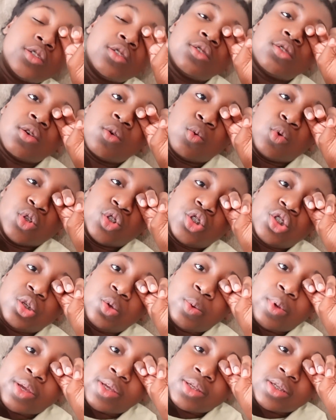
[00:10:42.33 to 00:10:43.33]
So when
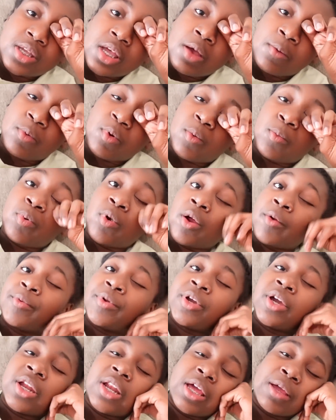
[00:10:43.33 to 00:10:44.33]
she wakes up, we're
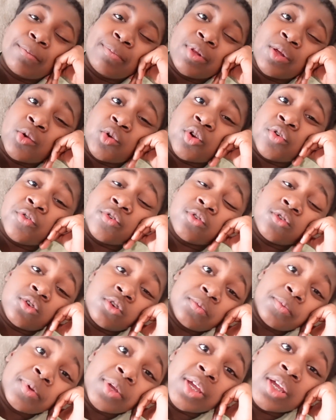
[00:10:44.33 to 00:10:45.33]
probably gonna like play with her for a
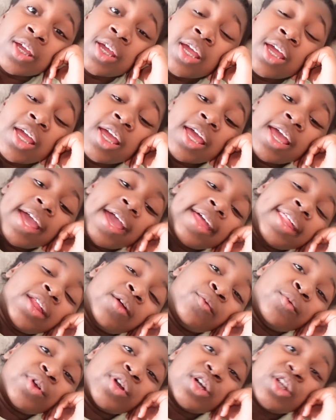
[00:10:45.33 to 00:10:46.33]
little bit, and
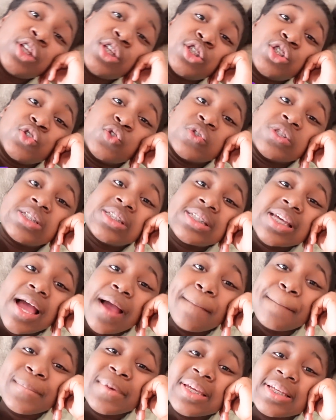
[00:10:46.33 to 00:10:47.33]
then we're gonna do
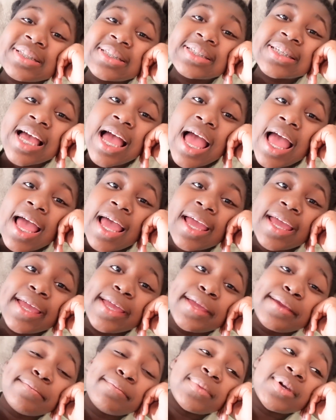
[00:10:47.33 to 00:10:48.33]
tummy
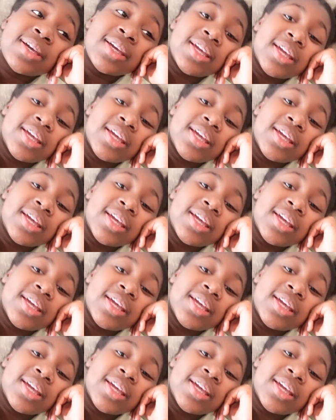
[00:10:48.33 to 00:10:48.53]
time,